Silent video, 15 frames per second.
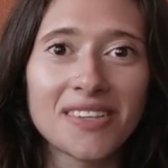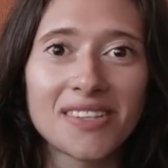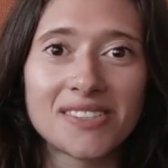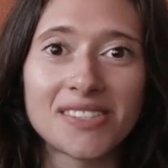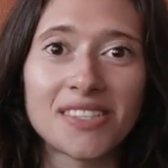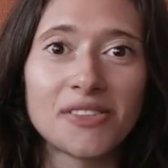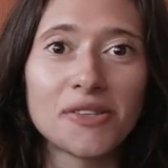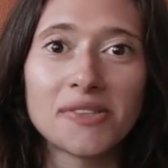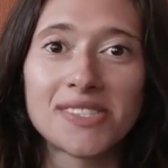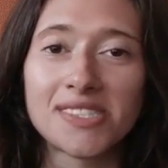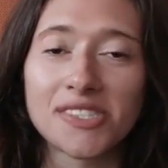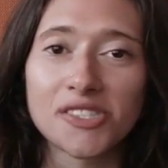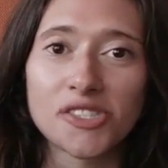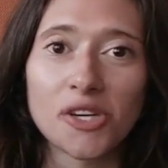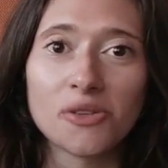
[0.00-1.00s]
continuing
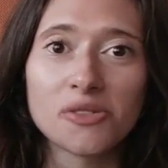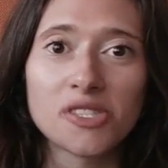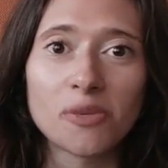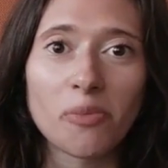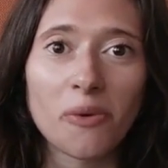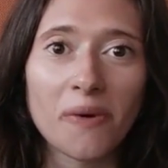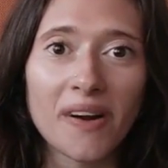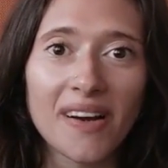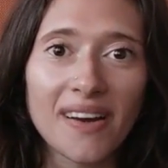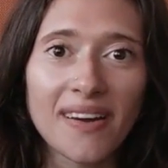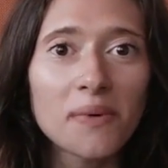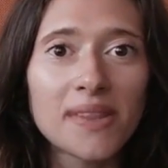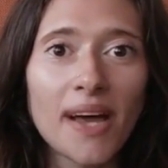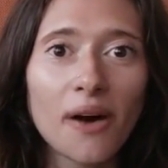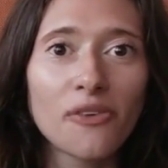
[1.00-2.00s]
to show support.
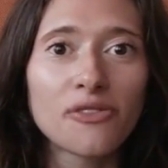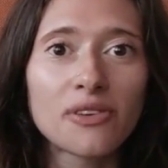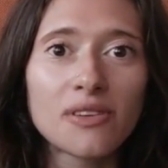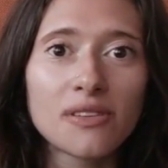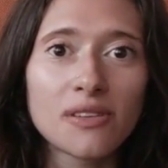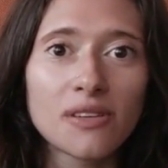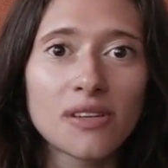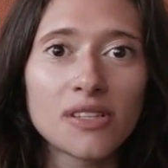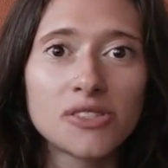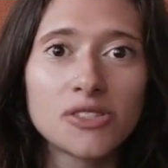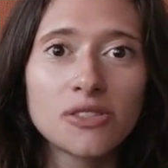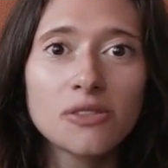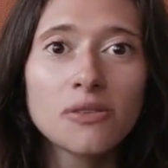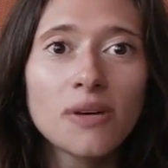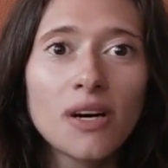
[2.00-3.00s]
Without further
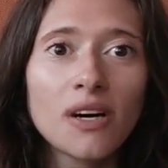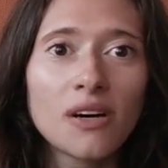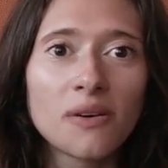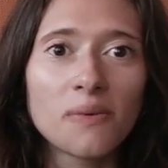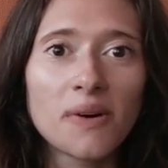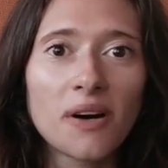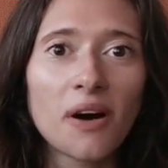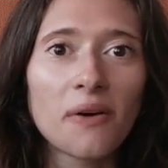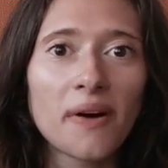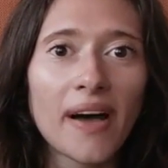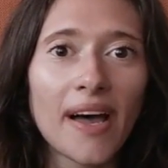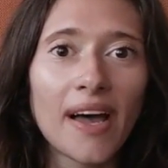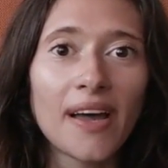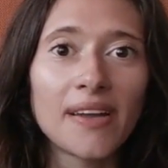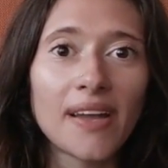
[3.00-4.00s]
ado, we'll go
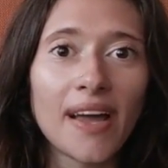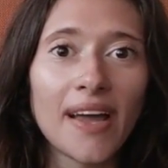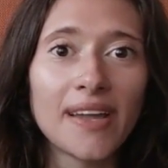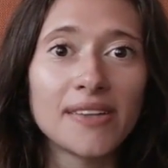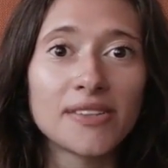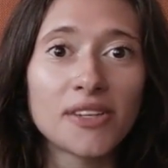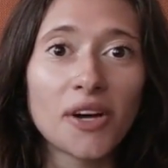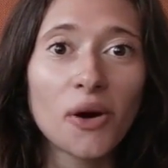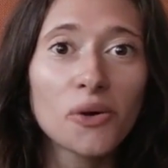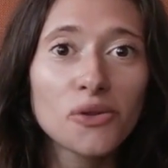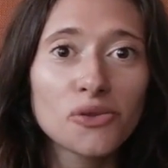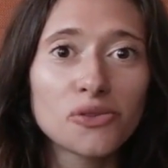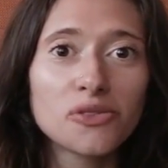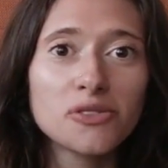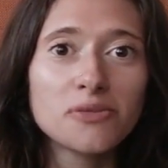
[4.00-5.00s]
ahead and go
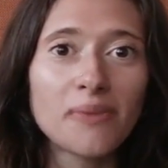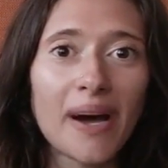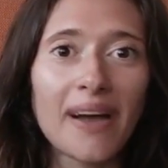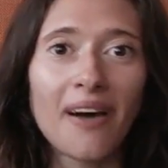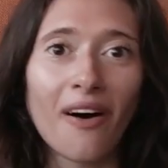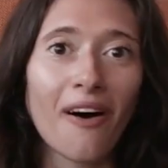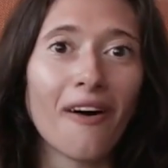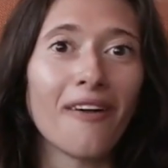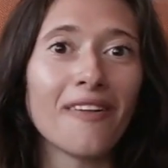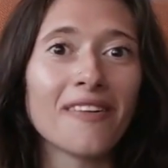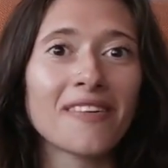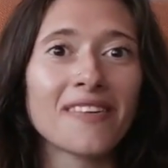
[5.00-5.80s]
through my haul,